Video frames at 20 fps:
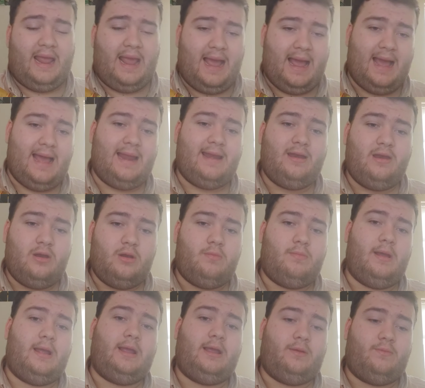a
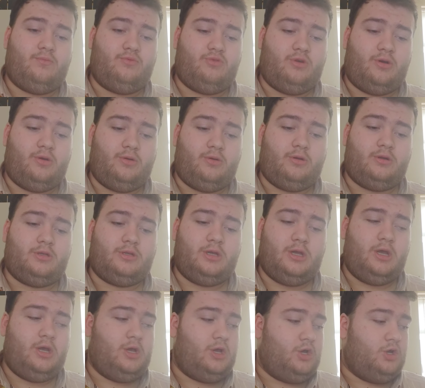handmade product
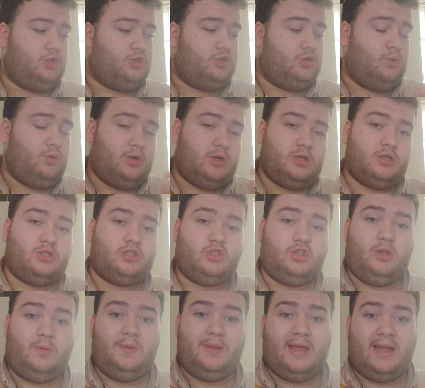to a
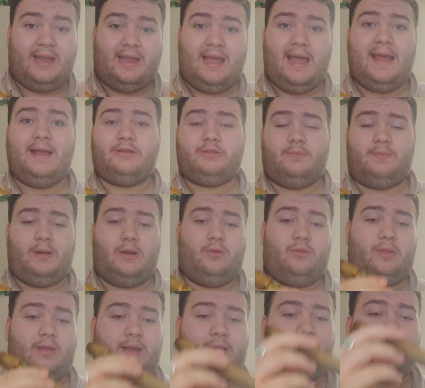consumer that cares
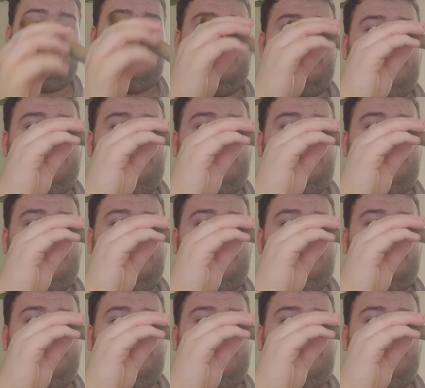about that.